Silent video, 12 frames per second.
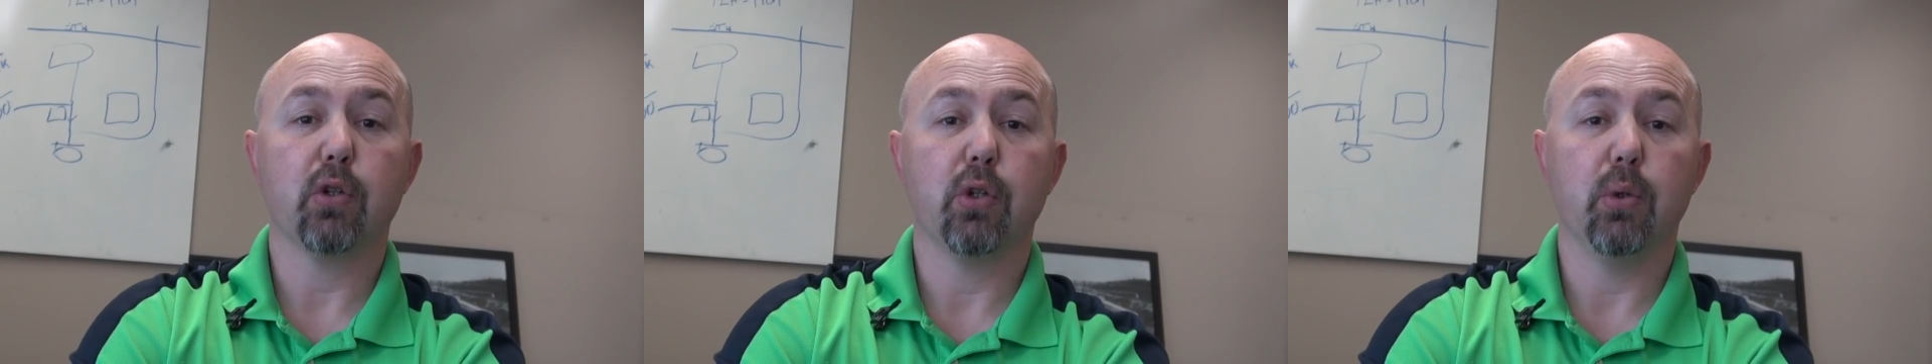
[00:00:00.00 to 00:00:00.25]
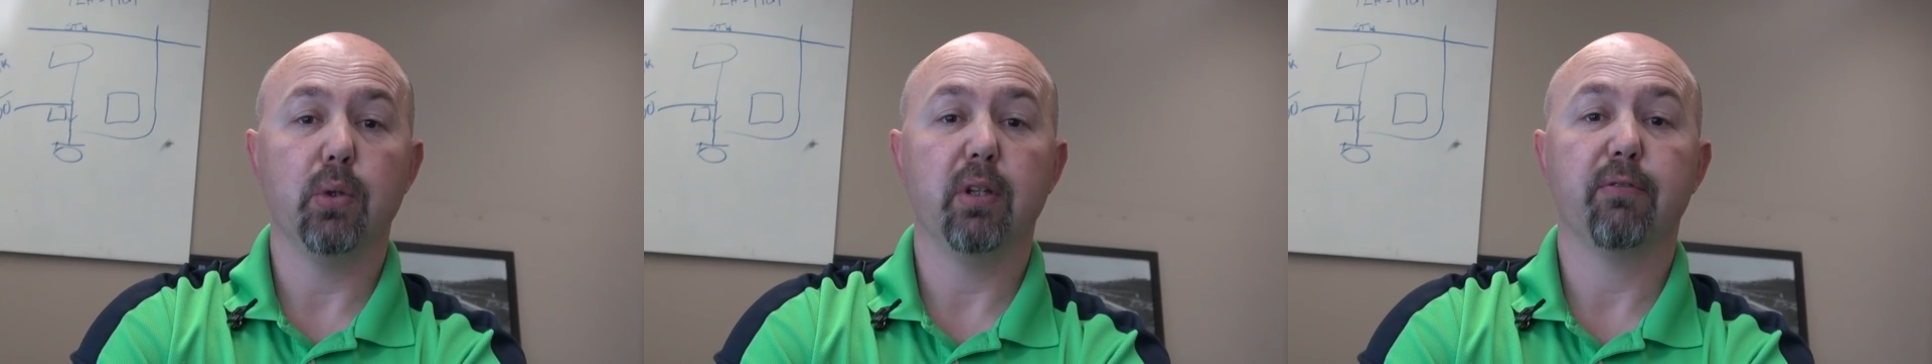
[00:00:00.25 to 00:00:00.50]

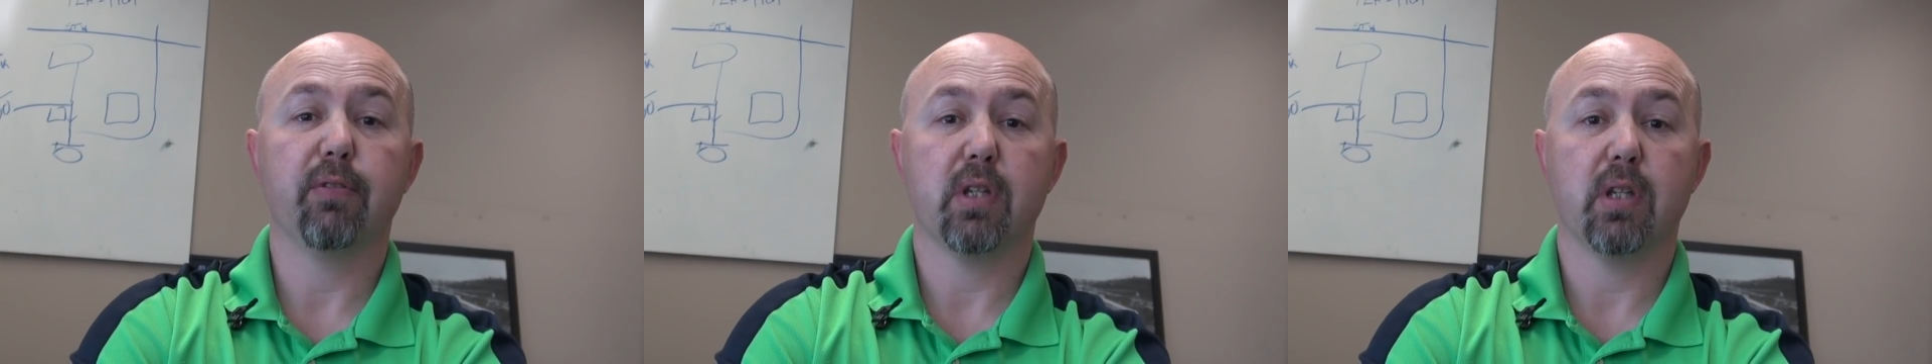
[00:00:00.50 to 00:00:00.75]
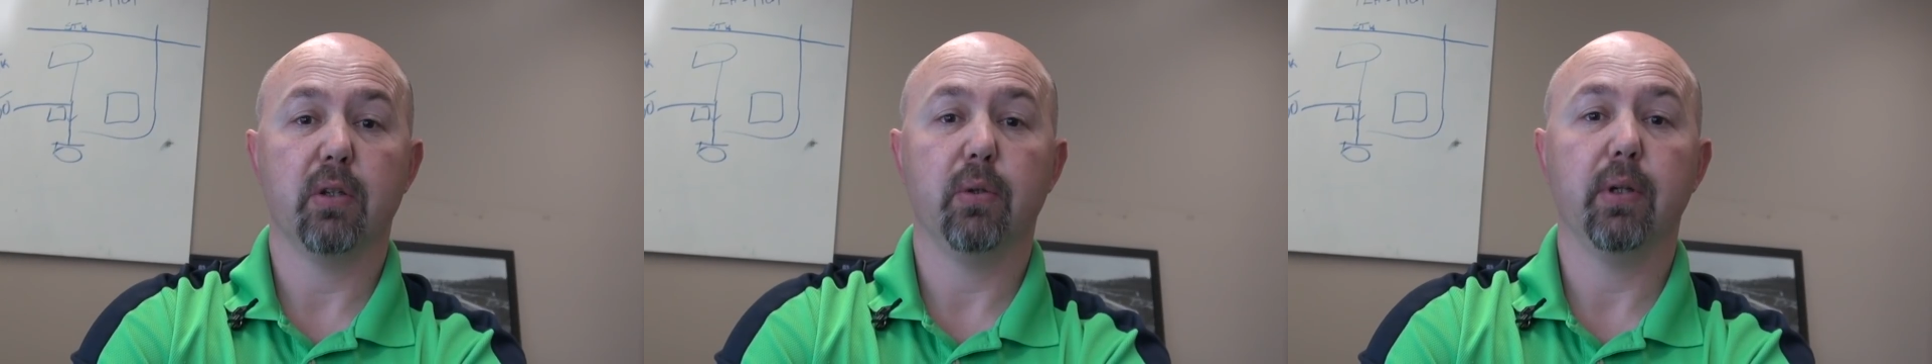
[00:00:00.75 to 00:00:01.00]
to the
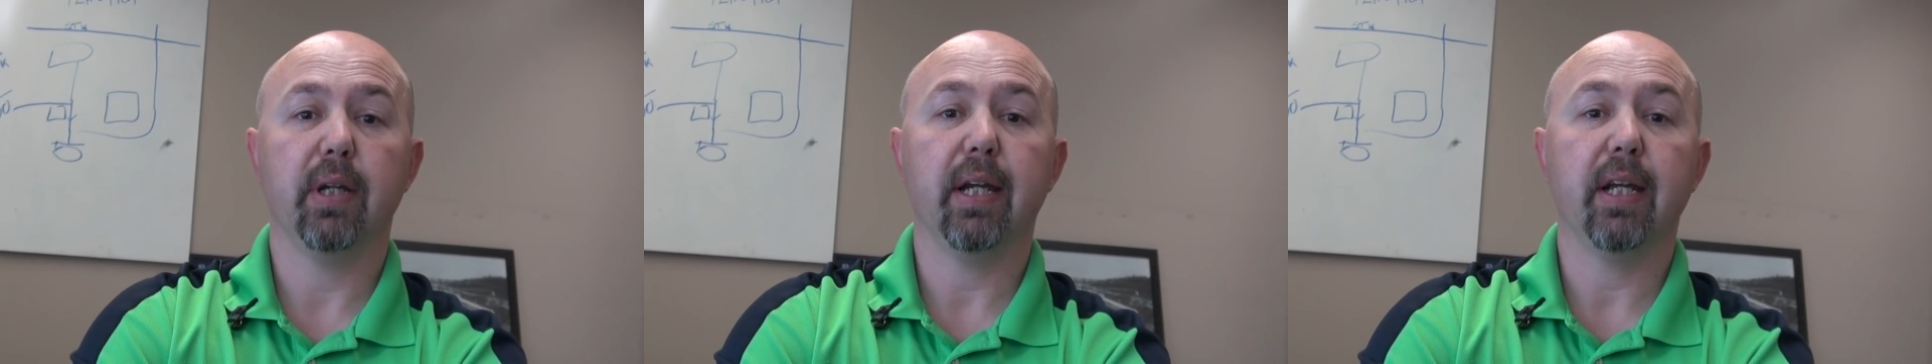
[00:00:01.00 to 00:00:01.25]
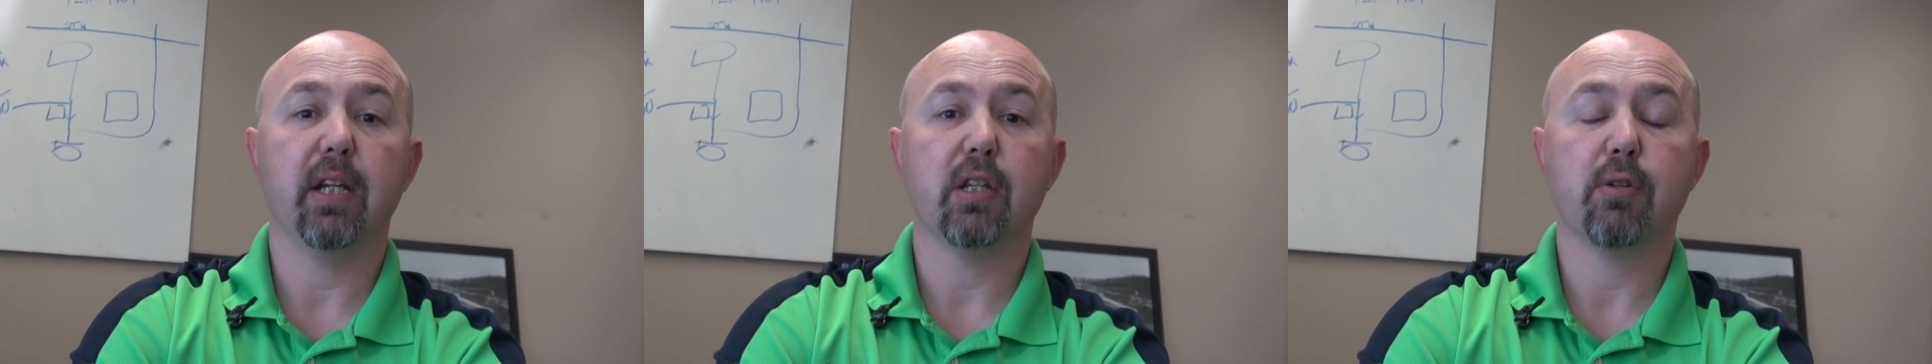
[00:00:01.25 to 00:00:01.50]
facility
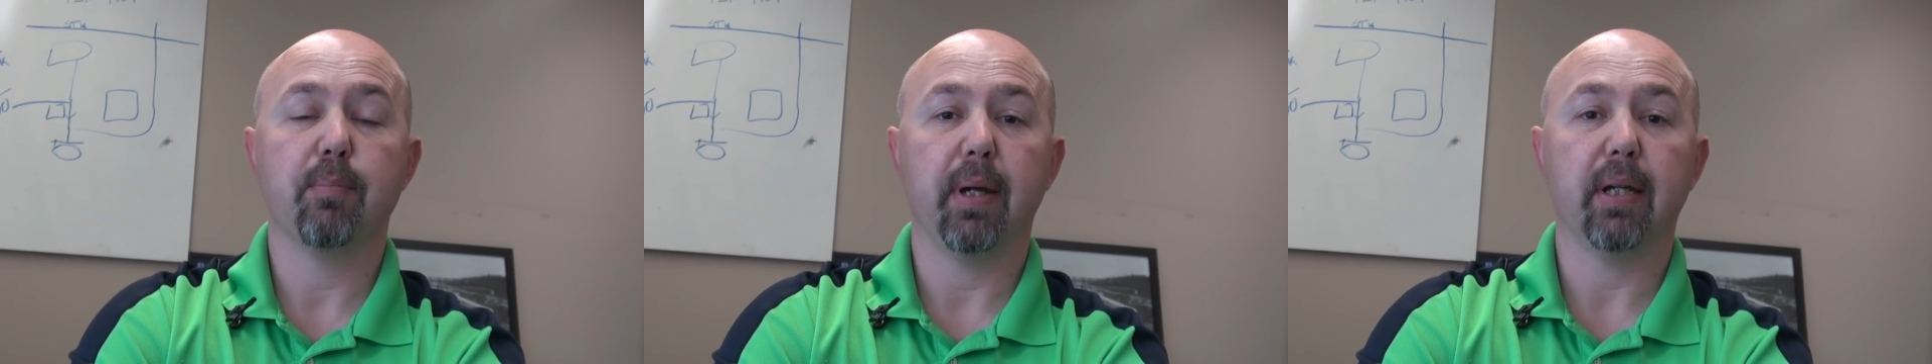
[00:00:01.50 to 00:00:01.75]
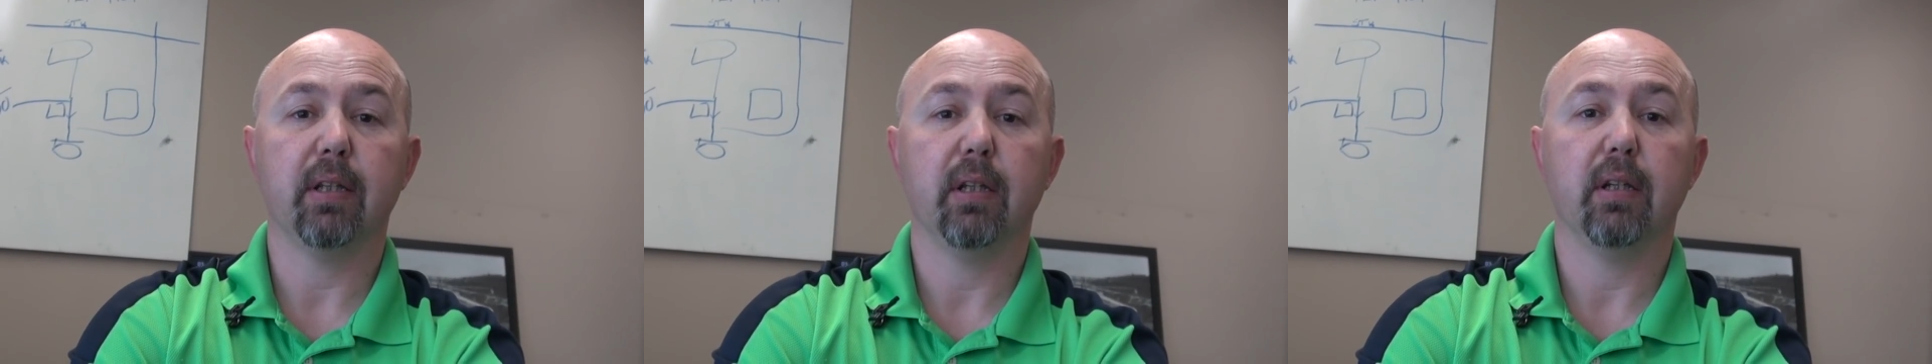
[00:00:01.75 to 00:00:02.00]
and
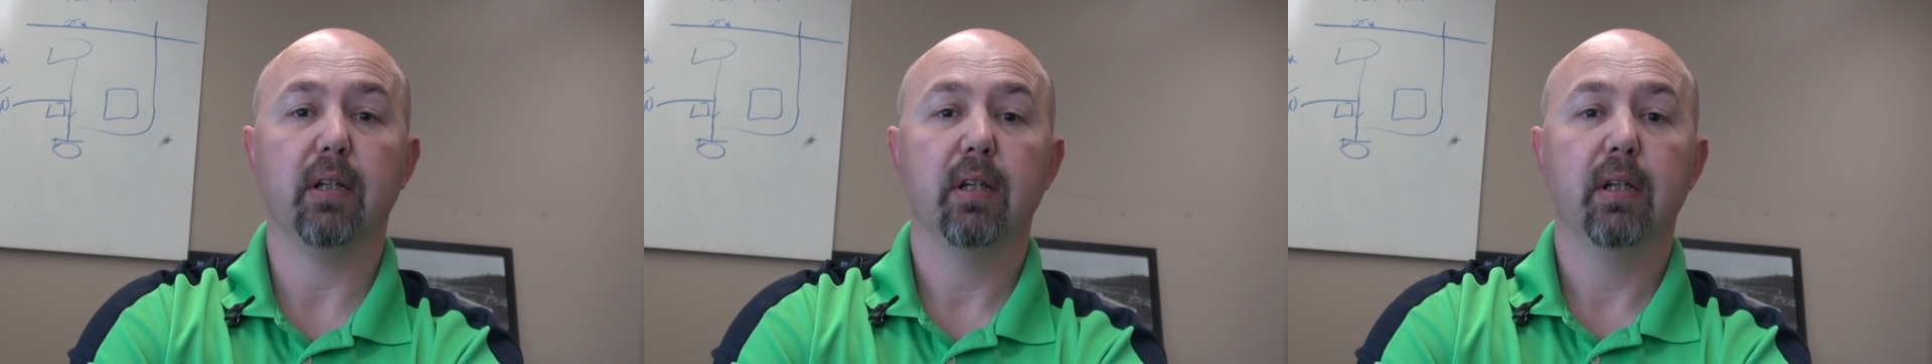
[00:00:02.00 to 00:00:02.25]
inspect the